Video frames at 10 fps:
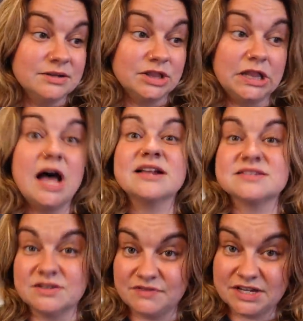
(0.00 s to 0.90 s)

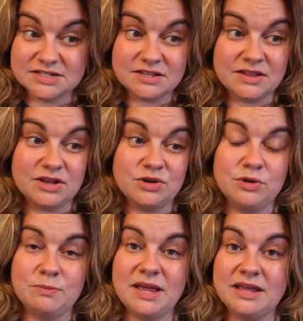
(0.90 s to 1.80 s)
lots of it, that
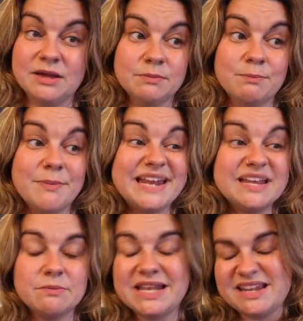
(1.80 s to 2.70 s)
could make
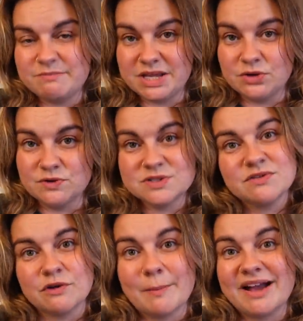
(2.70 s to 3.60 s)
many, many meals
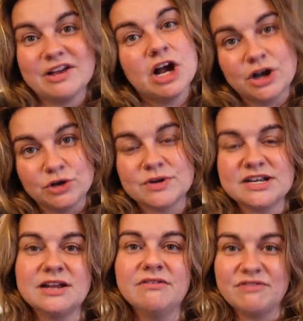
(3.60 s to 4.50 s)
for my
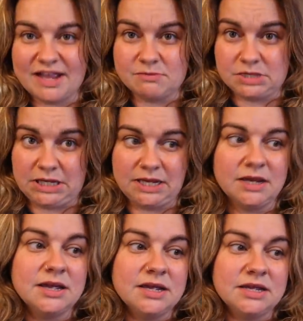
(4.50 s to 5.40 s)
hungry family
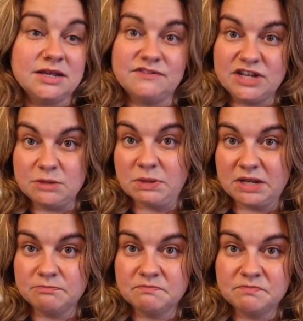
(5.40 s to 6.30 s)
if need
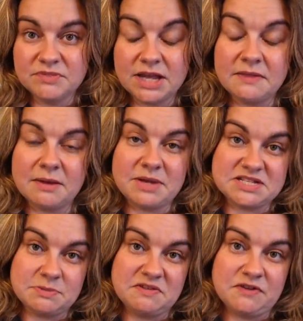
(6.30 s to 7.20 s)
be and that
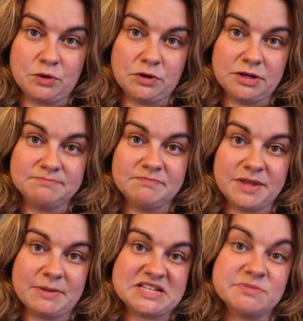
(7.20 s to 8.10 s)
makes me feel good.
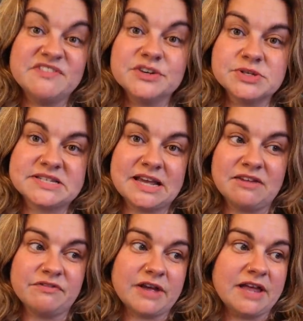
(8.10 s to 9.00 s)
That makes me feel
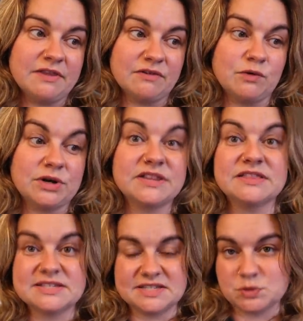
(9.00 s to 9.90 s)
safe, and therefore
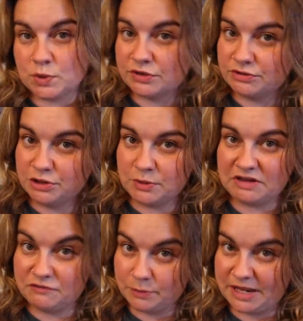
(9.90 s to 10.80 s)
this is worth
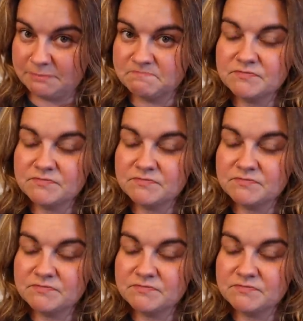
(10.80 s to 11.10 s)
doing for me.